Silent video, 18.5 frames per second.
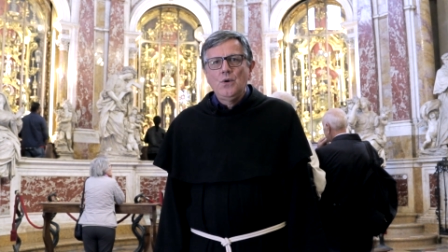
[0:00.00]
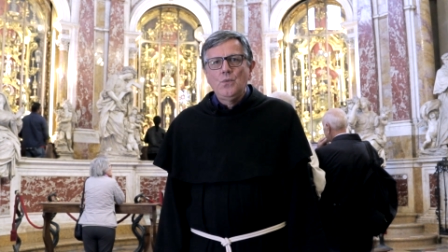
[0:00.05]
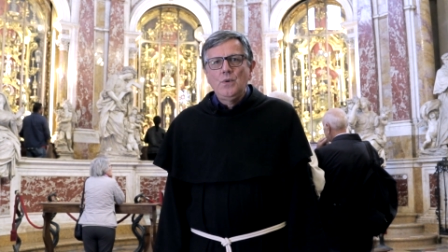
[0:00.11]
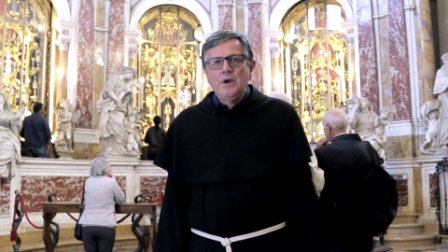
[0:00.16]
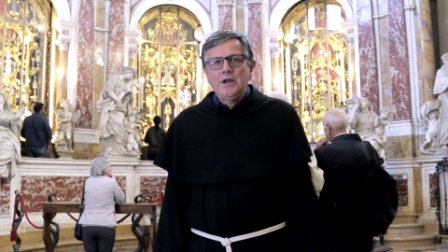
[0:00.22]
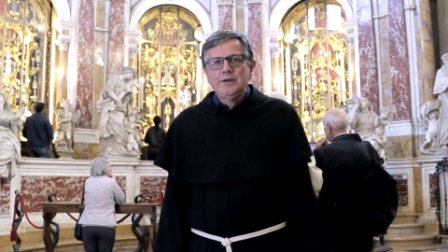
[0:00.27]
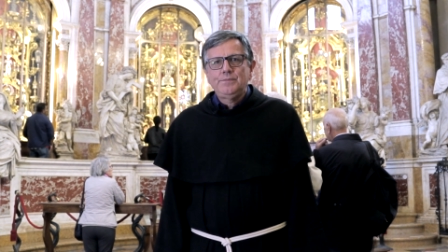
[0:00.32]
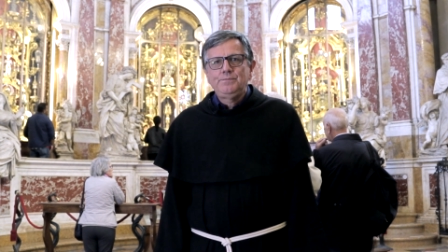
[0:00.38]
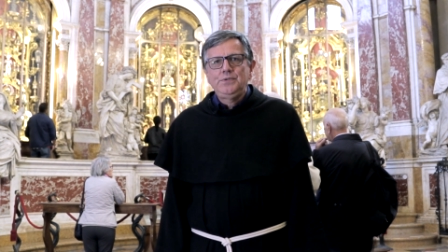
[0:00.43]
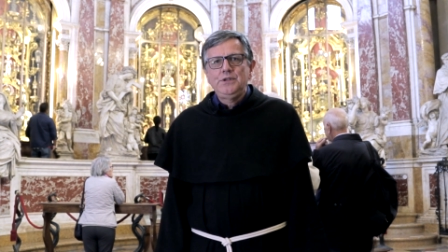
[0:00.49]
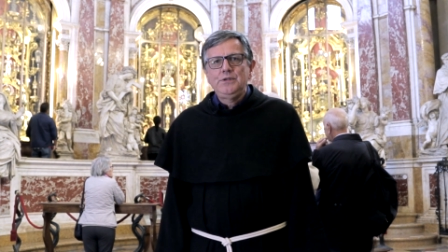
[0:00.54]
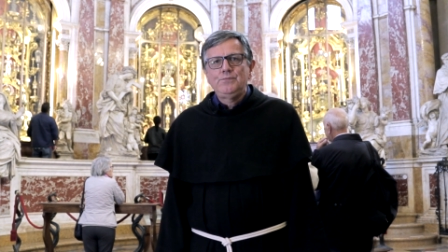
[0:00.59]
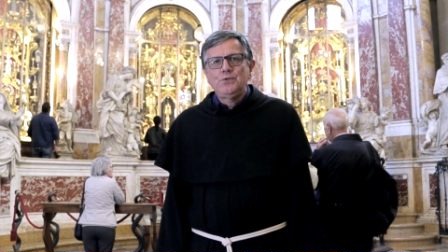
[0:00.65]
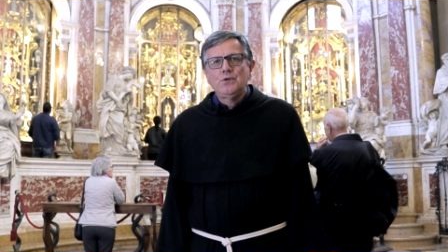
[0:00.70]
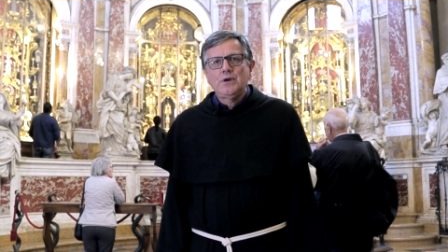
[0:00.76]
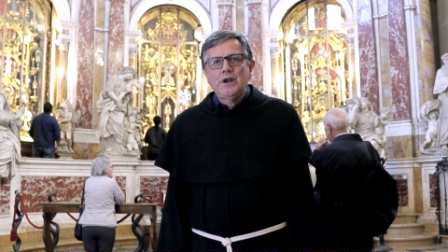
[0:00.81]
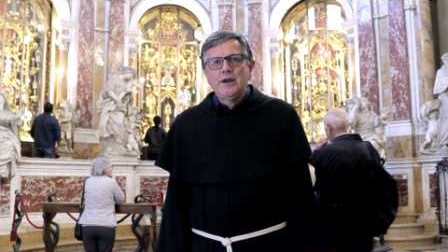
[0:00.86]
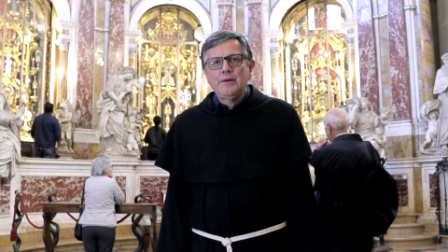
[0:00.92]
where
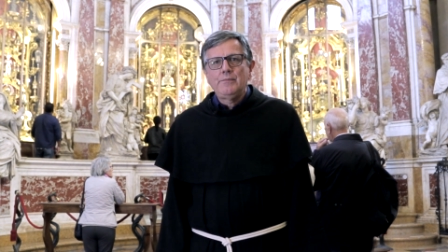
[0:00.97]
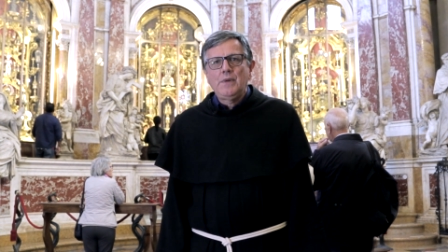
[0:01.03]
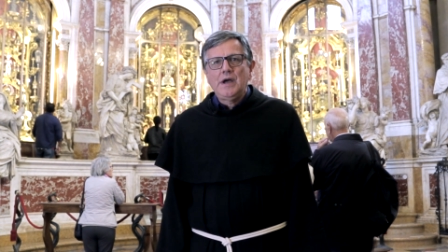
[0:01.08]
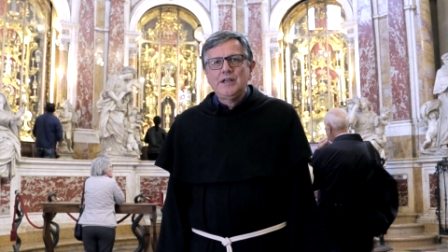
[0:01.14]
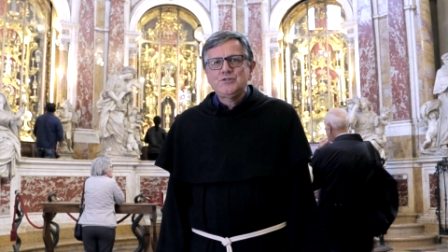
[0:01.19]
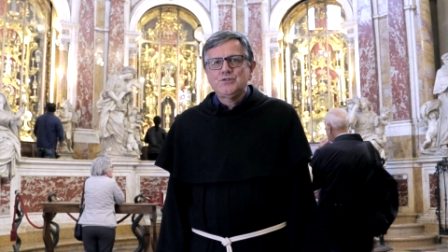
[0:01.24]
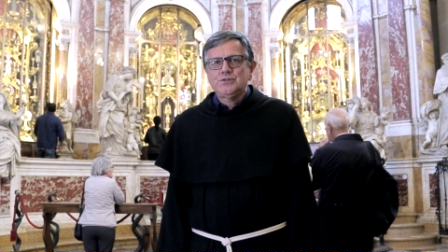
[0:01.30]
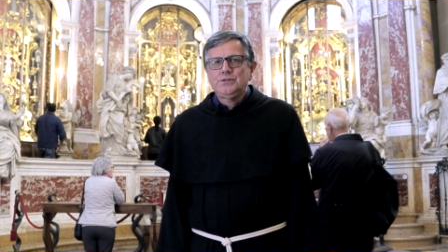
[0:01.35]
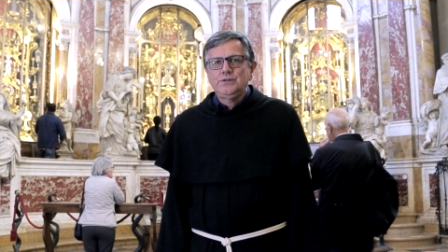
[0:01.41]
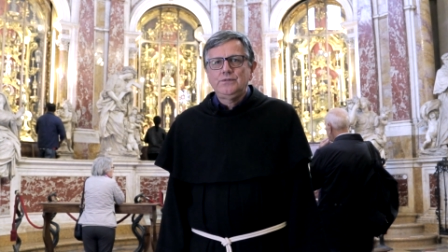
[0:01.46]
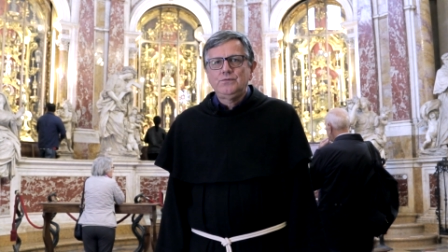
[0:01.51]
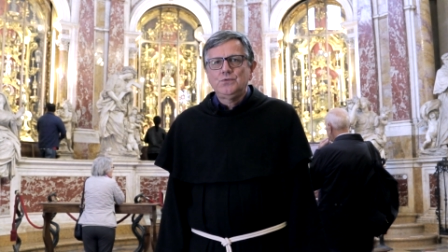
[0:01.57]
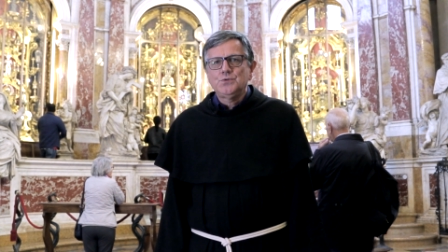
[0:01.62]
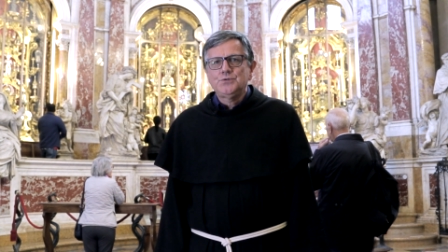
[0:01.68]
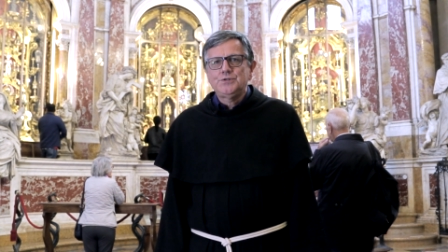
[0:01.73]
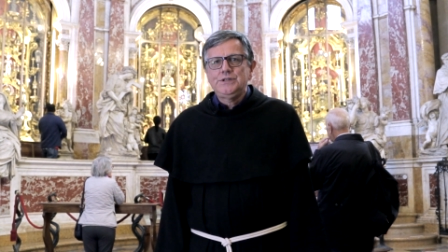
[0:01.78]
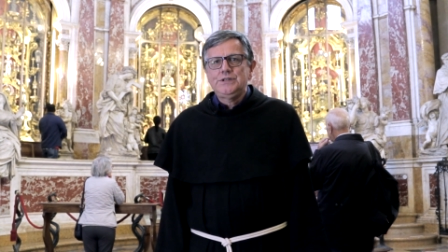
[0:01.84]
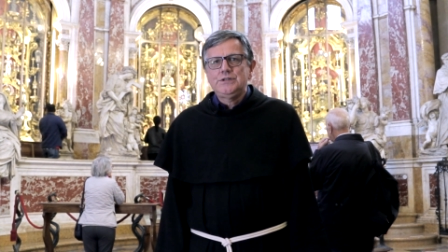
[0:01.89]
people are much
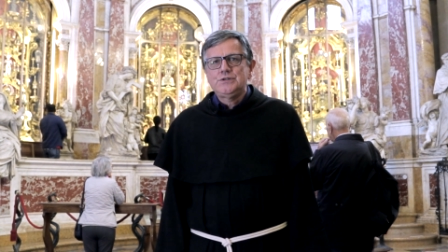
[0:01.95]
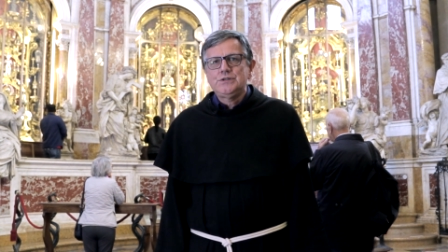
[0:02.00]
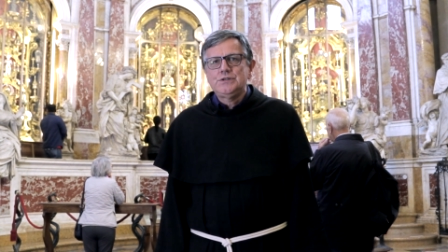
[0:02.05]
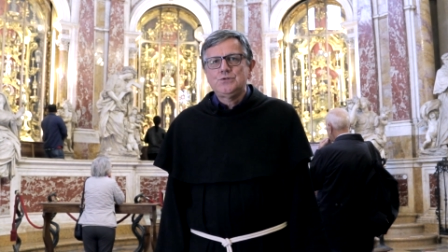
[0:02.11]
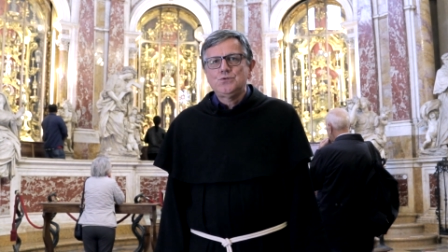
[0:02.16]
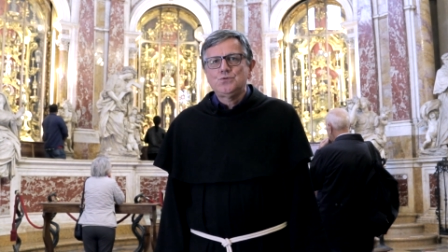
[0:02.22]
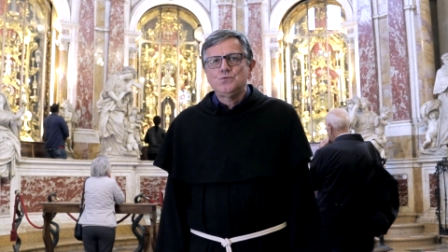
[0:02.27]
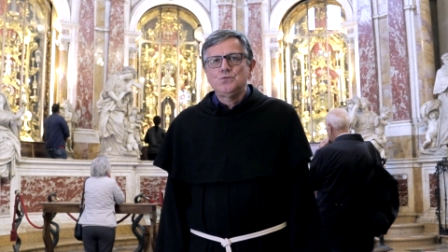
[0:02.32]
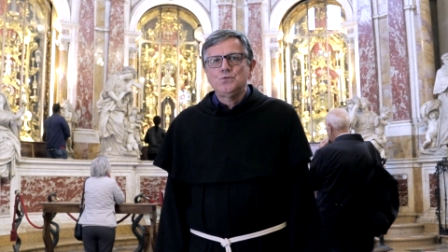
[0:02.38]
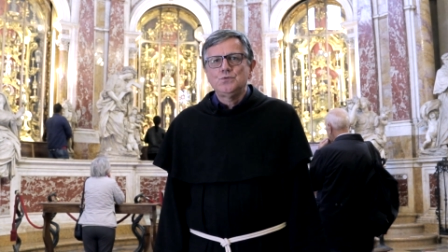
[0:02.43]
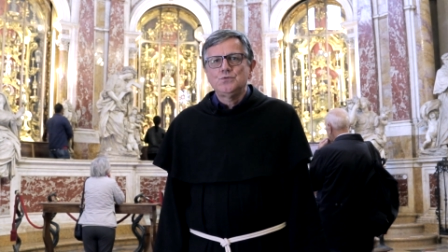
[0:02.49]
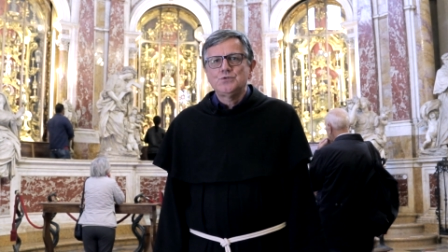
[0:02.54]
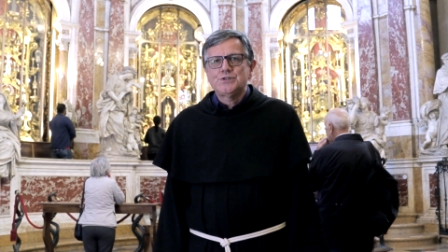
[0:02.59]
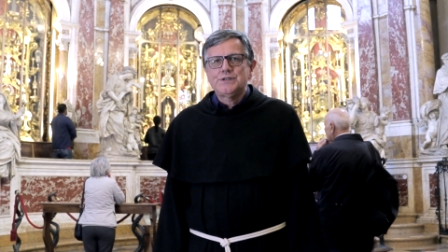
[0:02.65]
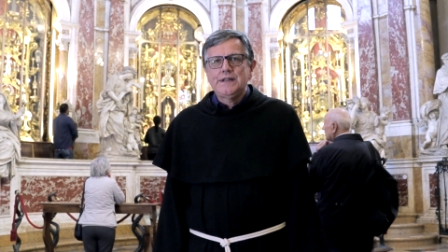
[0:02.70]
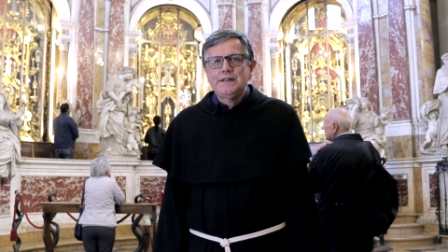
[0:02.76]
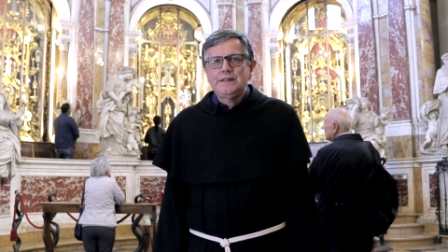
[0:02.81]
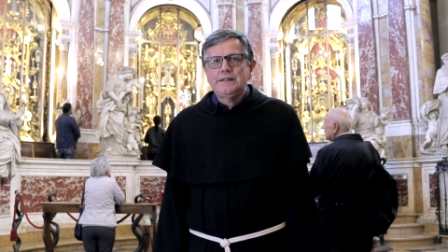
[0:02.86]
devoted to
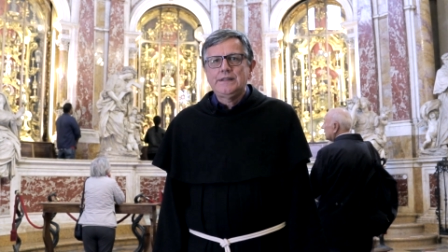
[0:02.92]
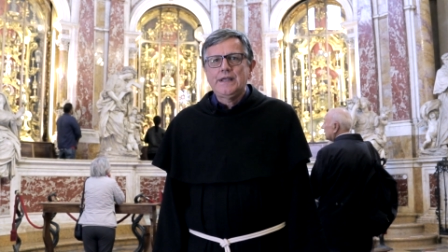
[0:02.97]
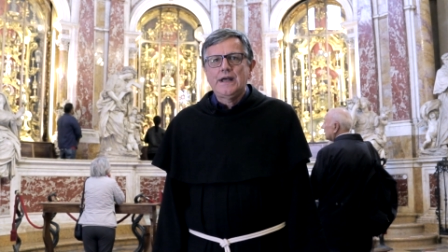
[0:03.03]
St.